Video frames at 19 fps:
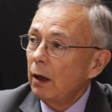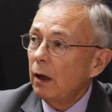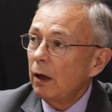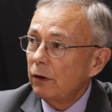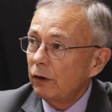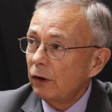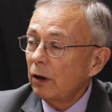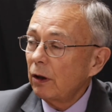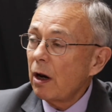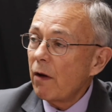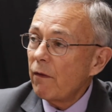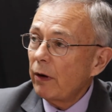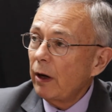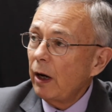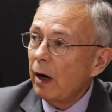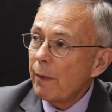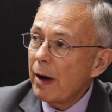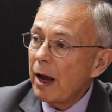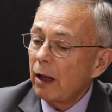a
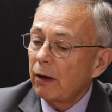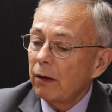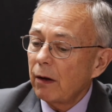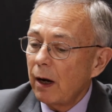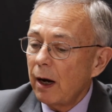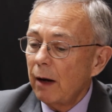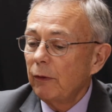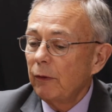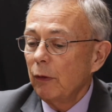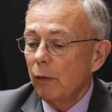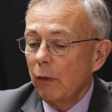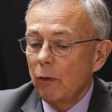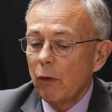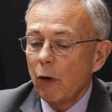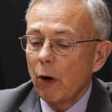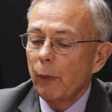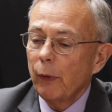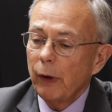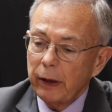significant amount of time to
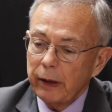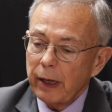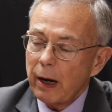incorporate